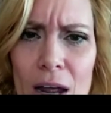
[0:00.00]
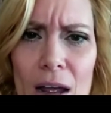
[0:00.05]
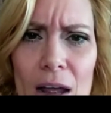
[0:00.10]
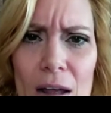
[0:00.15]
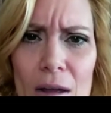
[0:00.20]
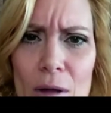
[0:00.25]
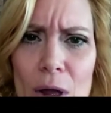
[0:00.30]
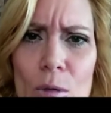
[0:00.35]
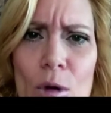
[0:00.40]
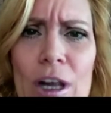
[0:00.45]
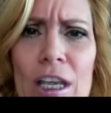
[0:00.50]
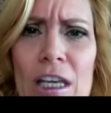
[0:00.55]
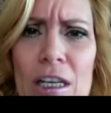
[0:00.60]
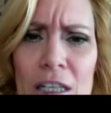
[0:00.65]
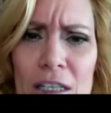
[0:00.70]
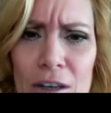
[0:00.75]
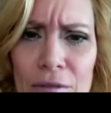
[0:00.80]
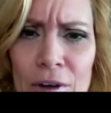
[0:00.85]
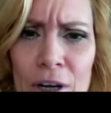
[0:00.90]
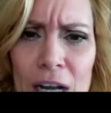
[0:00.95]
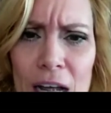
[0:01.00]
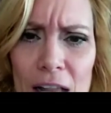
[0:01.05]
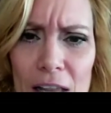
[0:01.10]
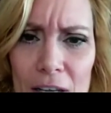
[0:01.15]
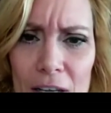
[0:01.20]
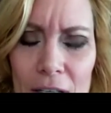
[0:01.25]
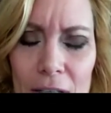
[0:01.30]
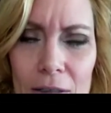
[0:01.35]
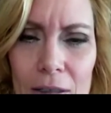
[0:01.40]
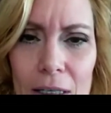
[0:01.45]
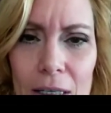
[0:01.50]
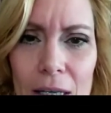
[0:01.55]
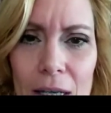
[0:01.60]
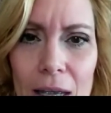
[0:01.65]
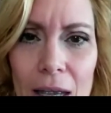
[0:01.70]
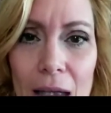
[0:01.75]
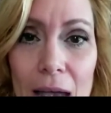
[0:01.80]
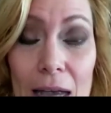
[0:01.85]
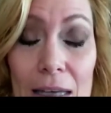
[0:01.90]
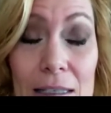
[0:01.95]
I want you in a different color.
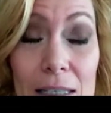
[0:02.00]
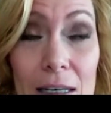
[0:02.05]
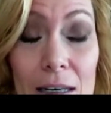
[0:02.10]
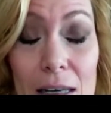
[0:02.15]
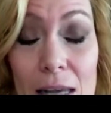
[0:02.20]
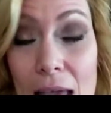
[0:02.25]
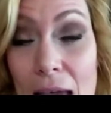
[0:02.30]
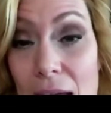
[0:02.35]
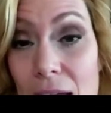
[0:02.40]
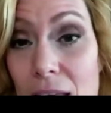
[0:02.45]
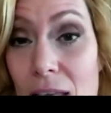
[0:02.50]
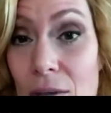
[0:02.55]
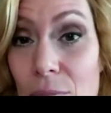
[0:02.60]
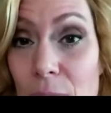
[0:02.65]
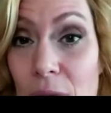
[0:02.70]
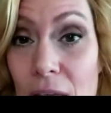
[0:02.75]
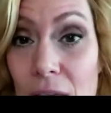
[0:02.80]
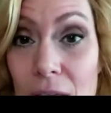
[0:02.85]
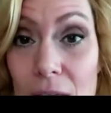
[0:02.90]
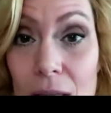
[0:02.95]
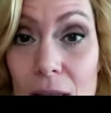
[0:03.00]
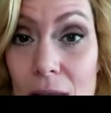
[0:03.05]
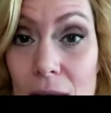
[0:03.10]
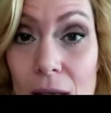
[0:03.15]
I said, yeah, give me